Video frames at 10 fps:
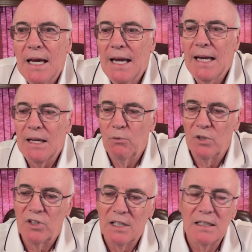And
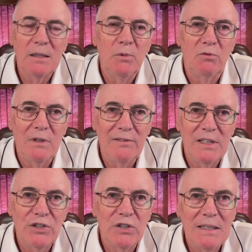we're talking about
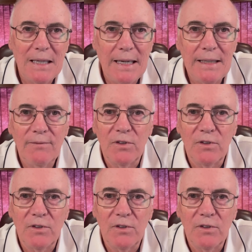Revelation 9,